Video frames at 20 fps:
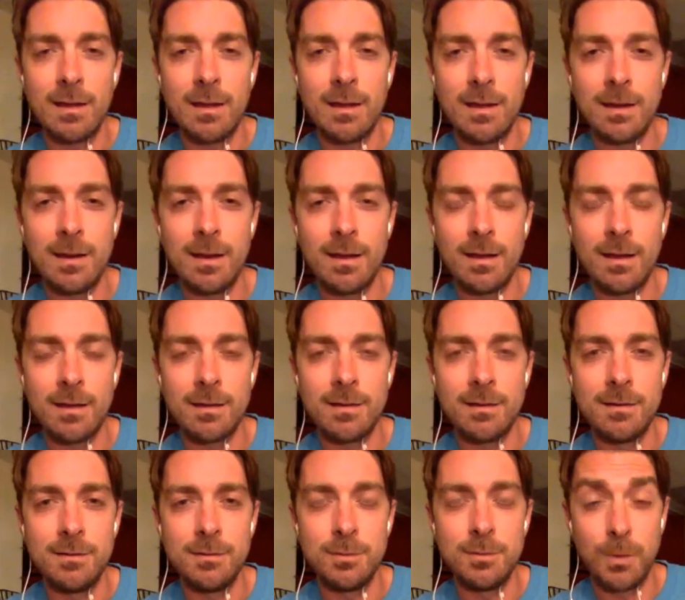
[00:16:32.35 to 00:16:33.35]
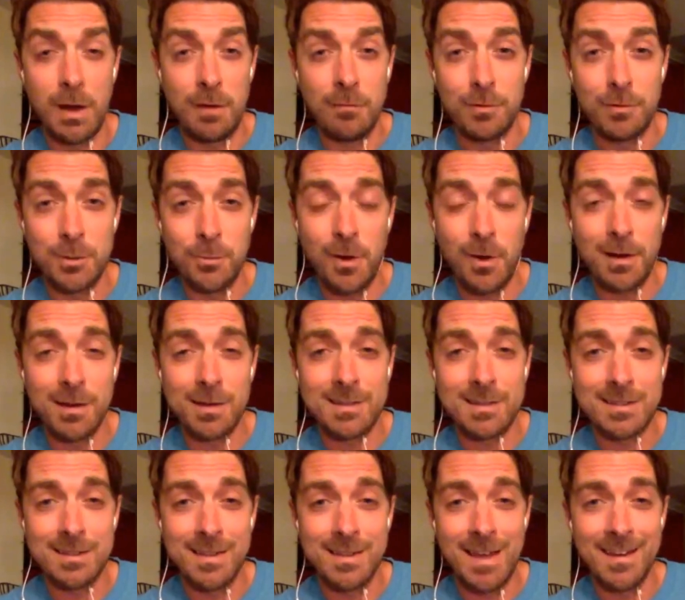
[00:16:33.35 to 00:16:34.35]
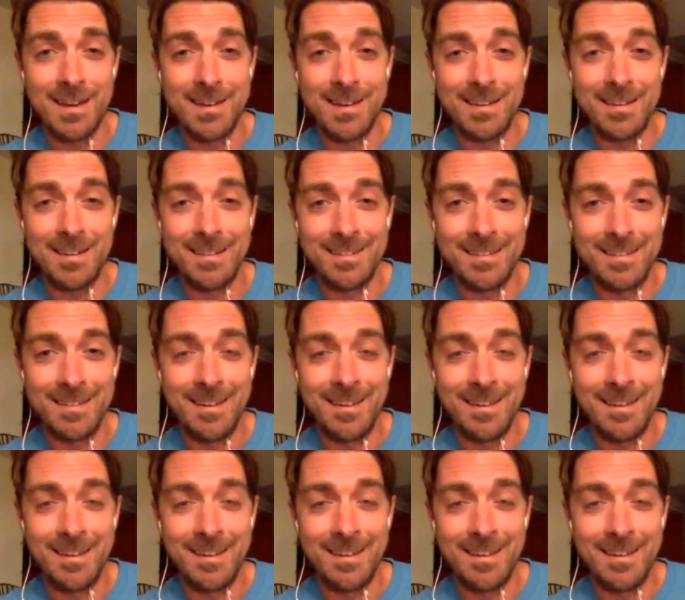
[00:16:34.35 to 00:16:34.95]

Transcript: and do whatever you want, then